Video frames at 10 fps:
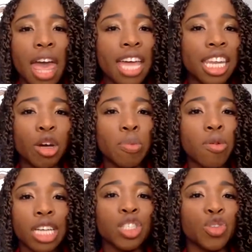any
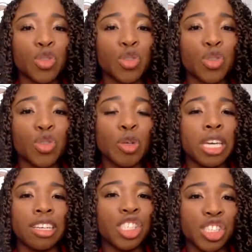oppressed group in
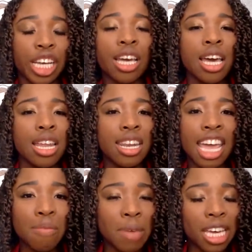history,
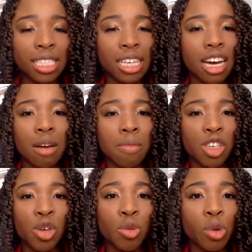name it.
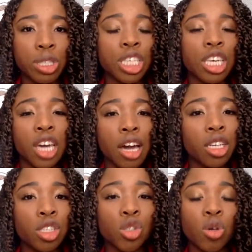You will see gun
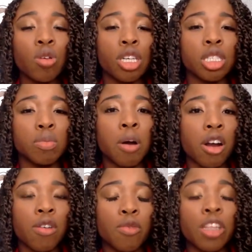control as
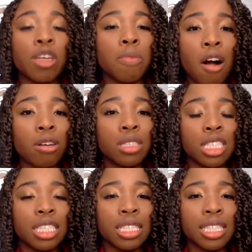part of one of the
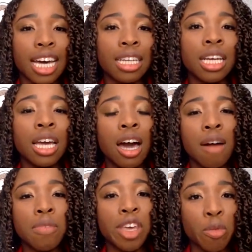policies that
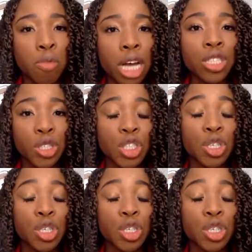the oppressors
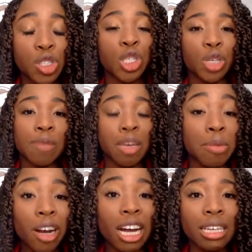use to keep them
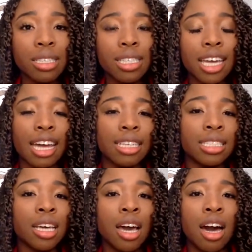oppressed.
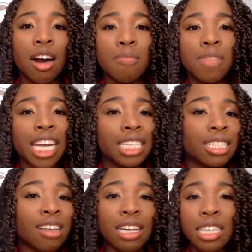And that
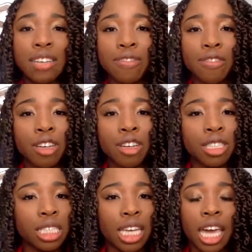is not different
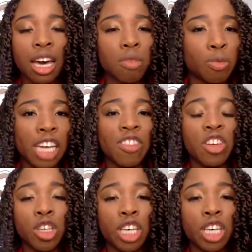today. If
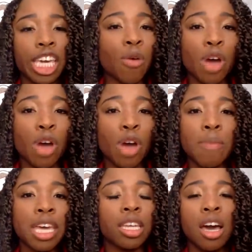you're looking at
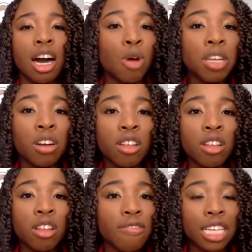women, women are the
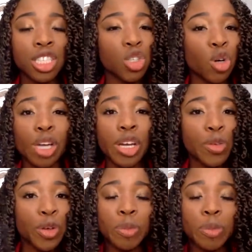fastest growing
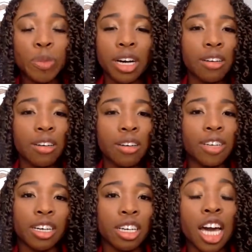group of
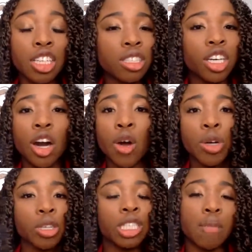gun
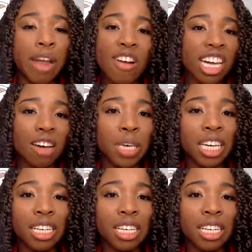owners in America